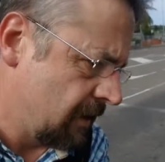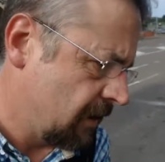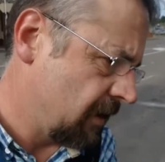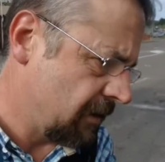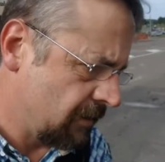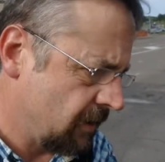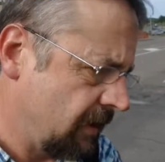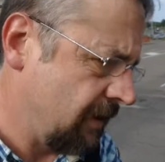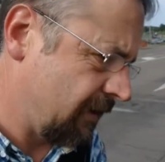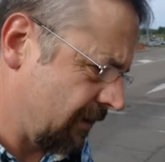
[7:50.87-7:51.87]
You know,
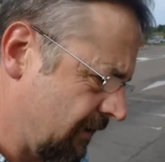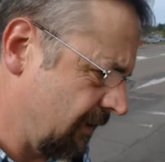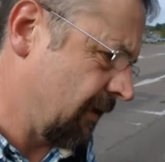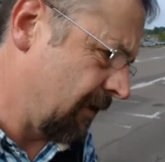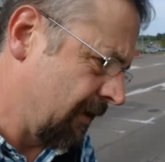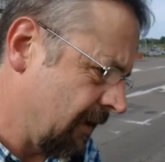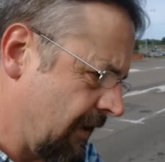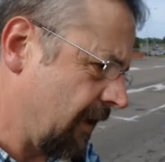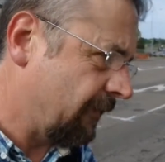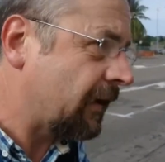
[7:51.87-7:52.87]
I
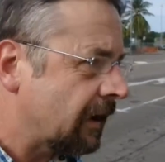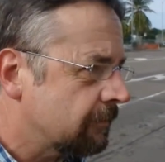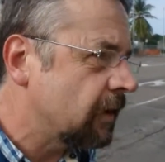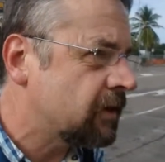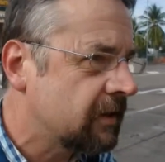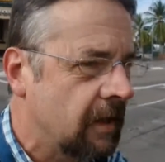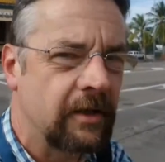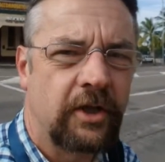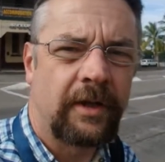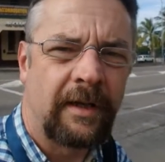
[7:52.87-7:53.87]
haven't had much
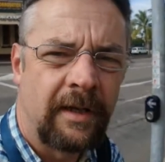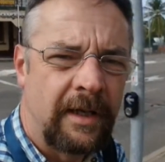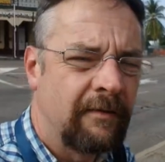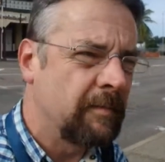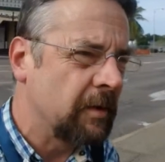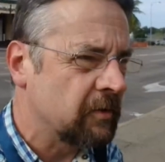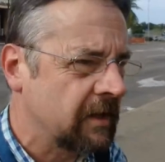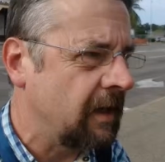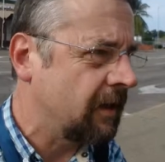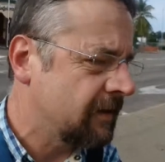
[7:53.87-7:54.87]
attention from those
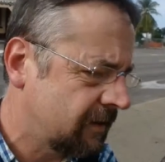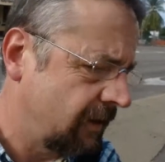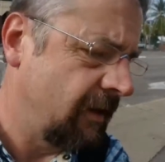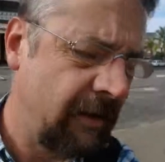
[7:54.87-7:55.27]
guys.